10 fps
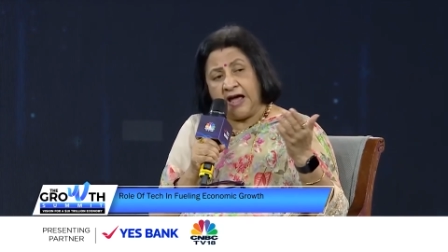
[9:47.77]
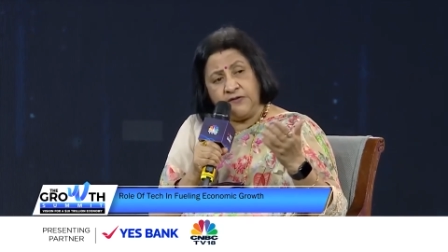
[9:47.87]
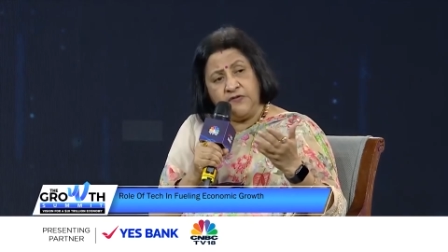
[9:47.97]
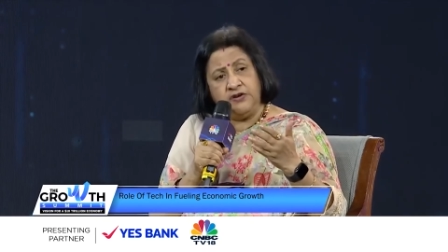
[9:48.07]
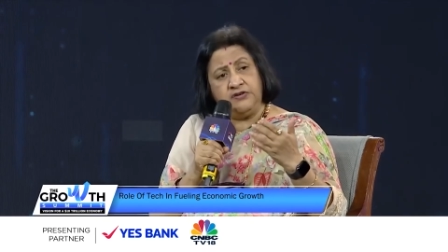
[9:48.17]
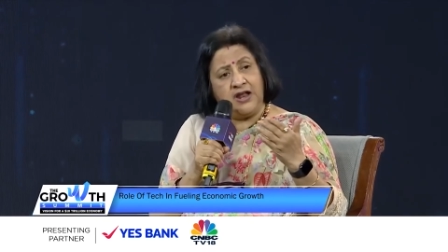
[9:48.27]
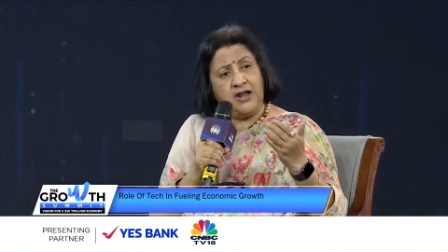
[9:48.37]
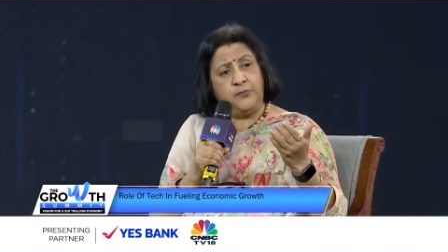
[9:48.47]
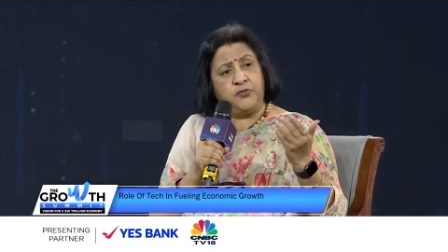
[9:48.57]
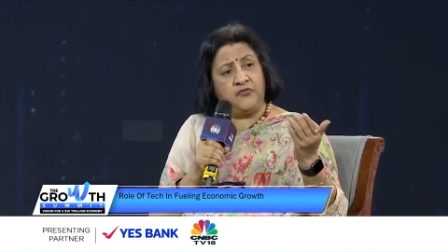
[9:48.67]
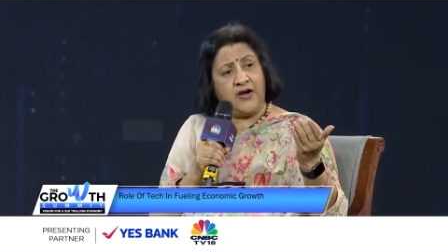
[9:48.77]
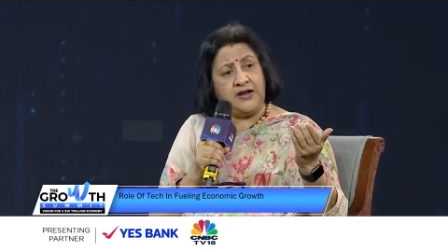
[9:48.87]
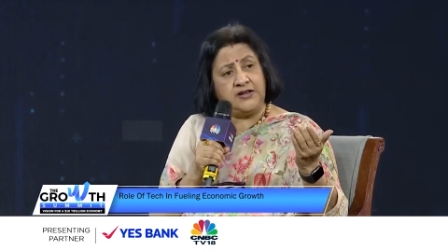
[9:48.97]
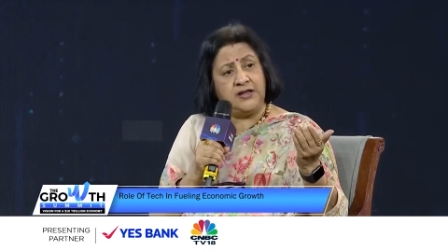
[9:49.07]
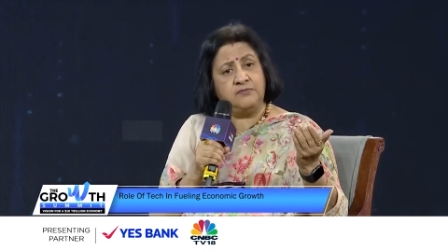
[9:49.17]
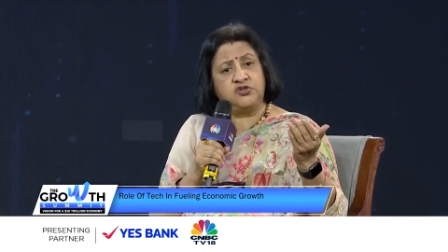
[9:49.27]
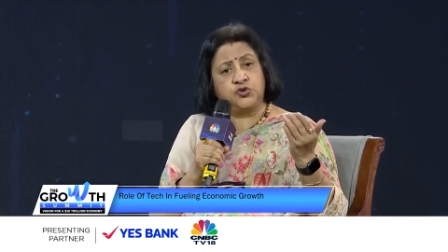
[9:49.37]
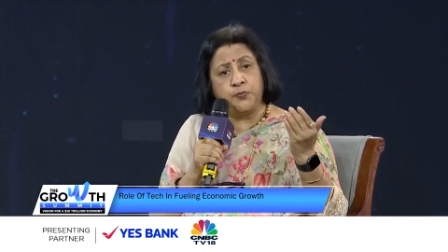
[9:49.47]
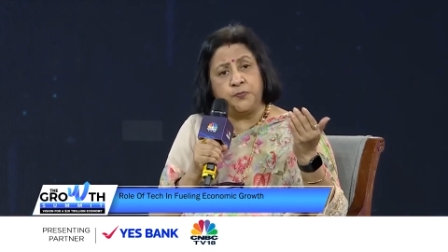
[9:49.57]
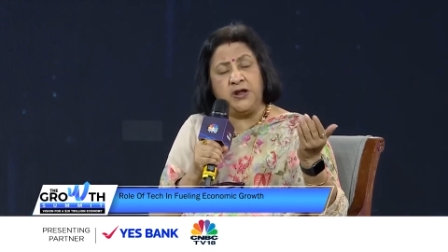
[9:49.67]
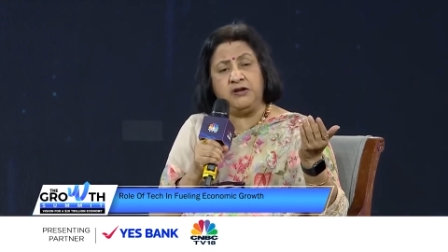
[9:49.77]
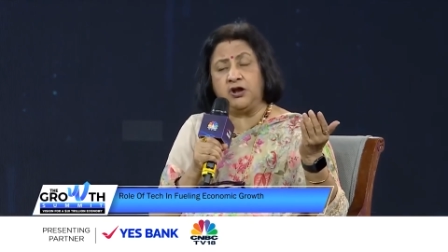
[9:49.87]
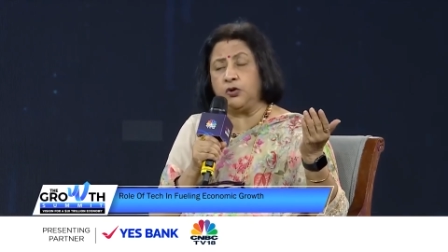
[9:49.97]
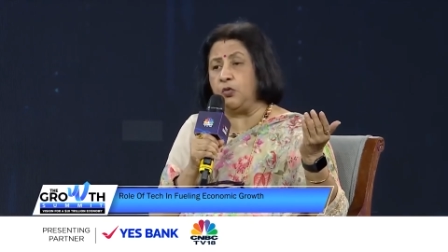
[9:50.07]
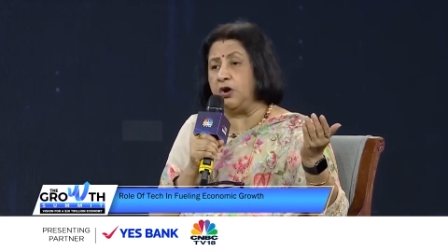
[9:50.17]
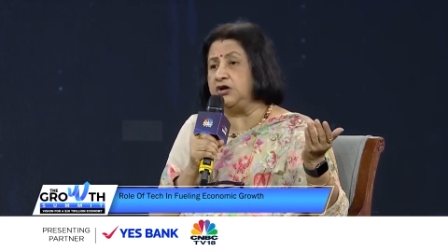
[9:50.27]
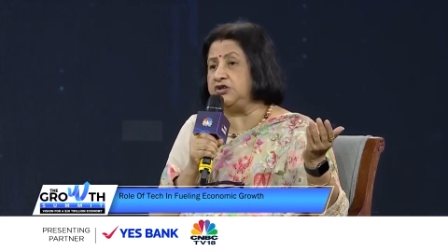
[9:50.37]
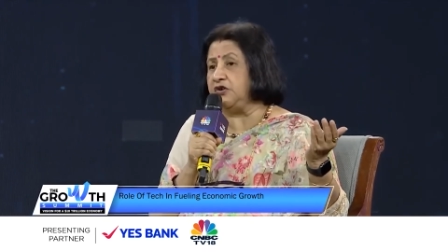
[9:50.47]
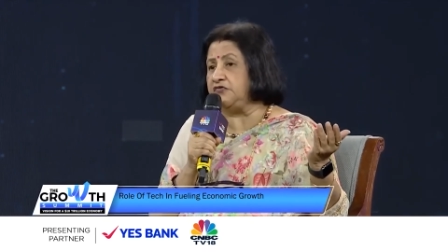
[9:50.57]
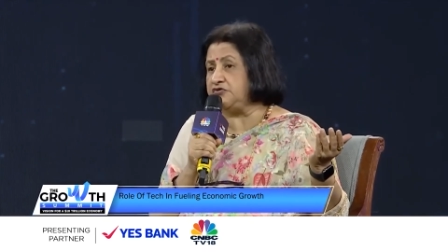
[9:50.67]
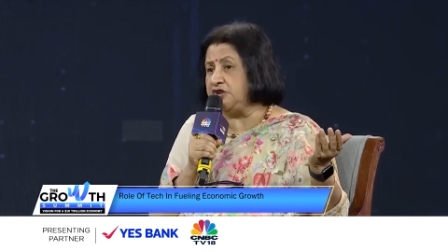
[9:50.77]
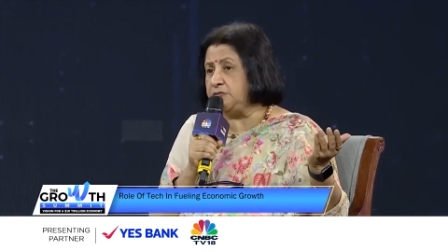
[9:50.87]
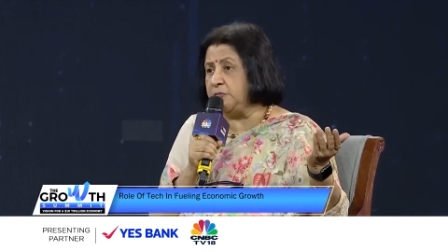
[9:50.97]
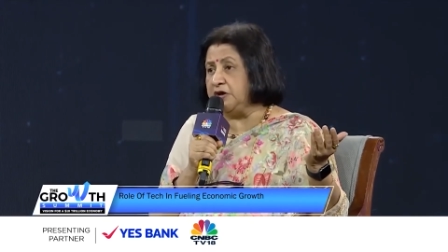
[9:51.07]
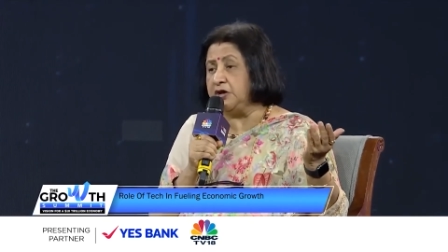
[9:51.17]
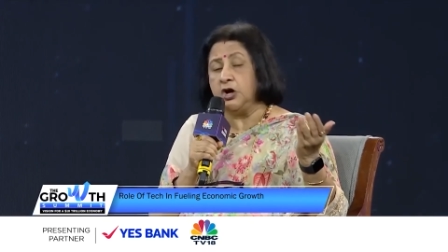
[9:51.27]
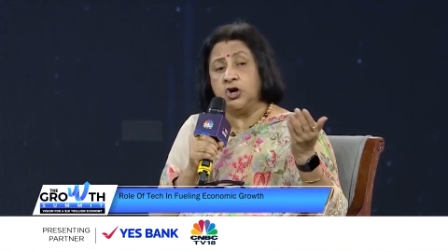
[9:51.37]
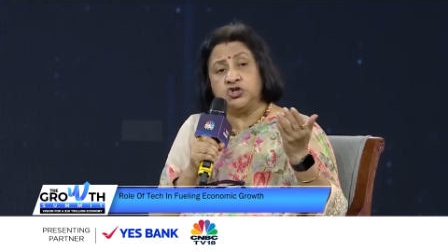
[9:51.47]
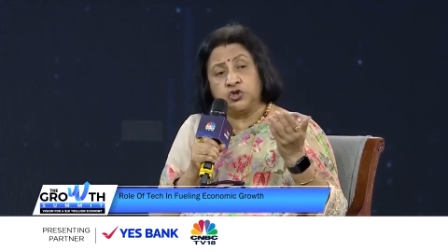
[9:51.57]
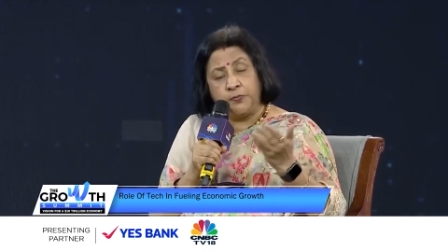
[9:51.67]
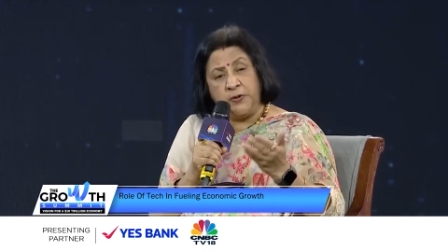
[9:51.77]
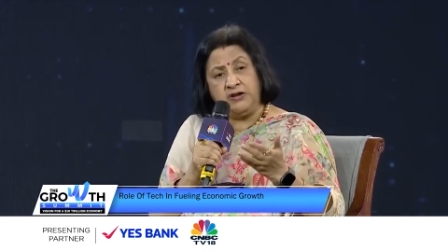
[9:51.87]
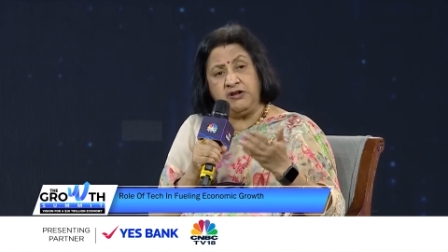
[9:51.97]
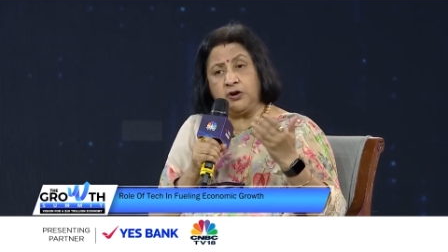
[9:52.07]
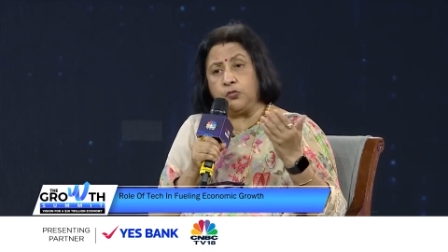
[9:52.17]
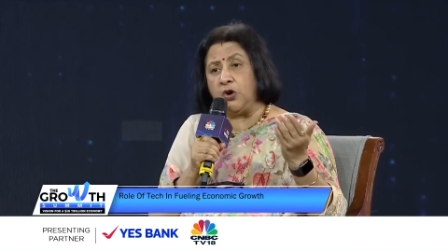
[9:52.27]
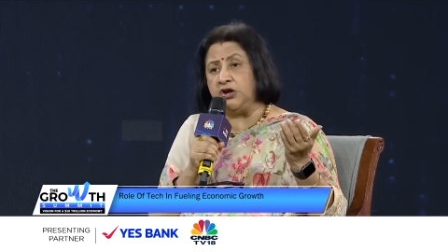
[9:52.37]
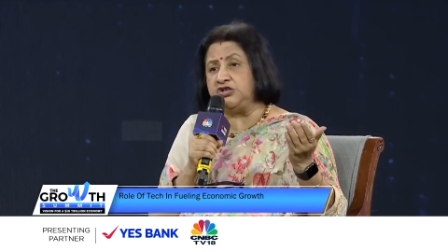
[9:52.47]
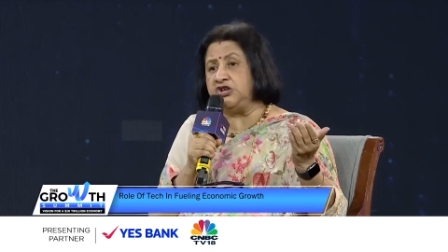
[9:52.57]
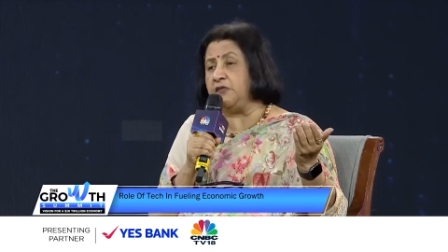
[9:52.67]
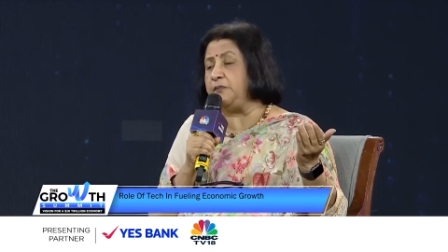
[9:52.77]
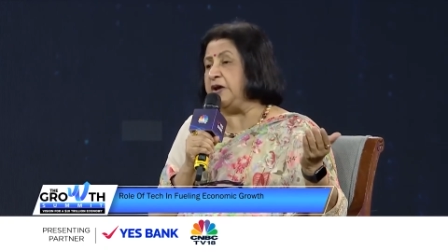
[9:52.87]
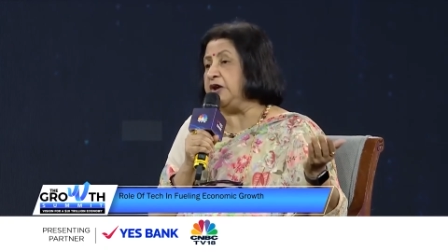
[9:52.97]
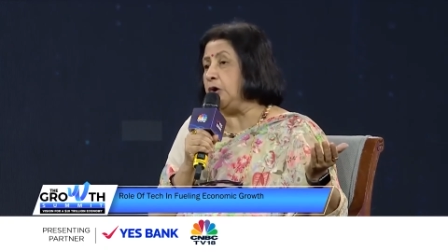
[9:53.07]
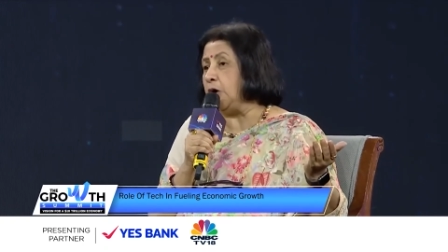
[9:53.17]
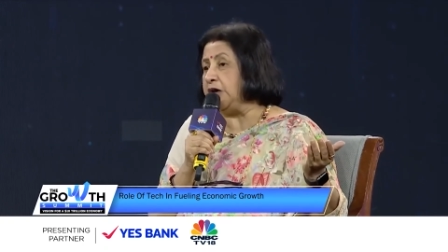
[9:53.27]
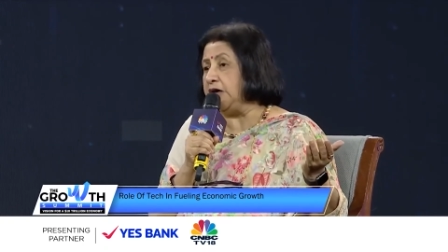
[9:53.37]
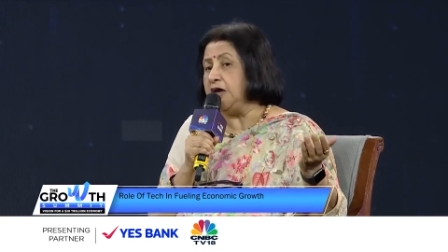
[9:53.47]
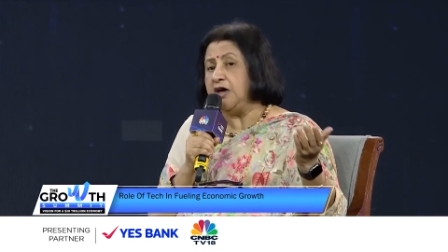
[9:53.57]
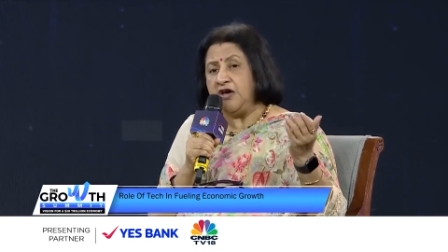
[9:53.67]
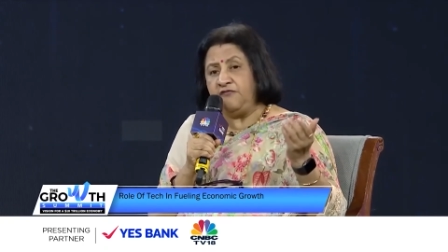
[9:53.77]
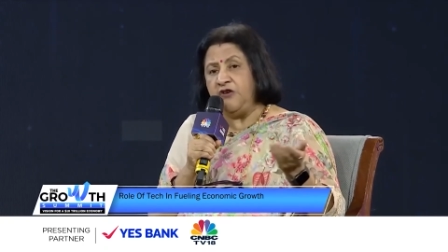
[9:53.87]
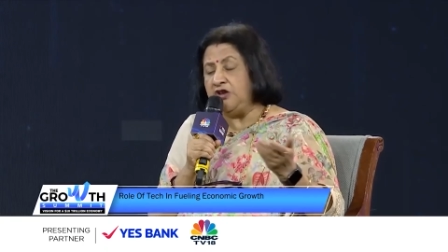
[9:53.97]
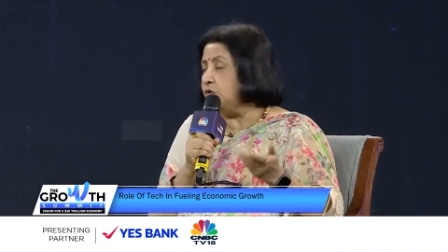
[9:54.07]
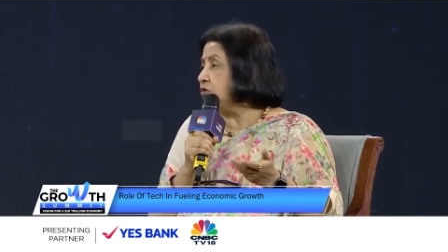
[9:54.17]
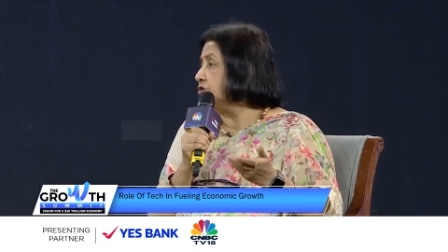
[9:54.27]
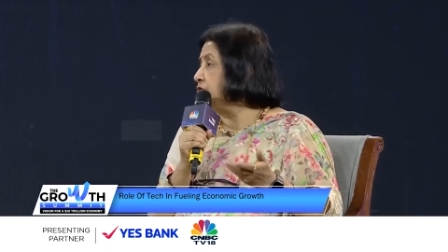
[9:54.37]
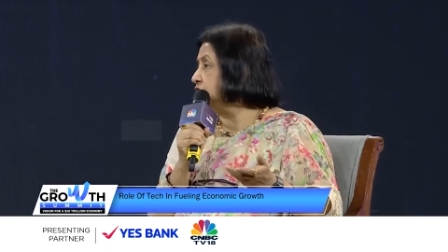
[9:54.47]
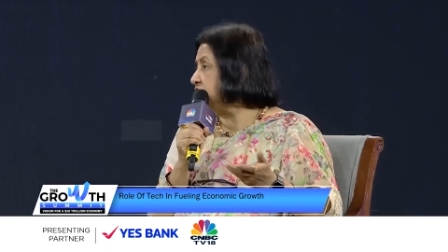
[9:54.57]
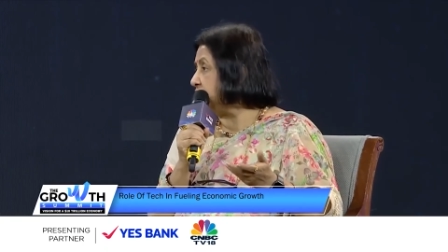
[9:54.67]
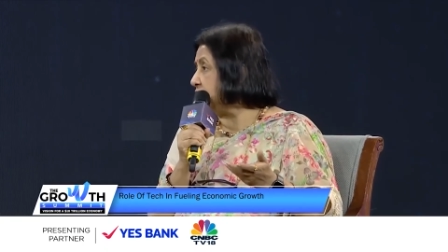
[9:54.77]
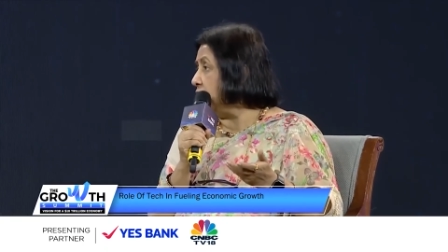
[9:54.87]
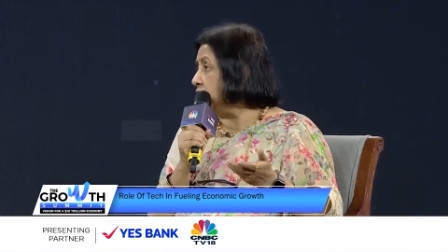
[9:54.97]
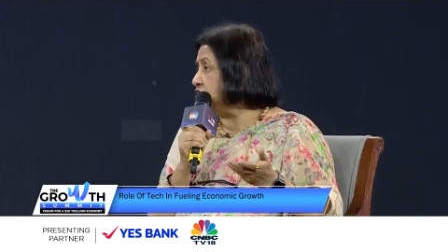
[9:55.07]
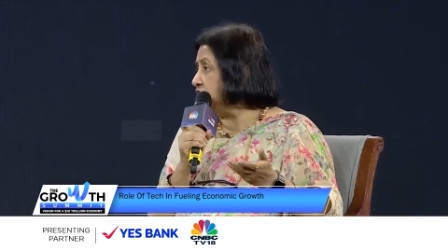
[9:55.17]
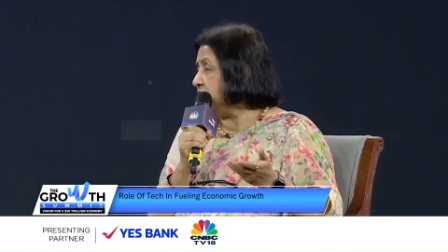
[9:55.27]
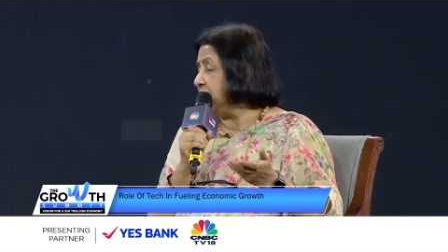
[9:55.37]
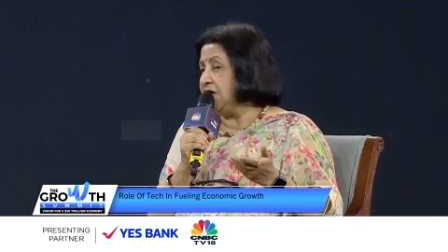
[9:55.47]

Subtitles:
Can we really provide them superior quality of treatment, superior quality of pedagogy if we don't use technology?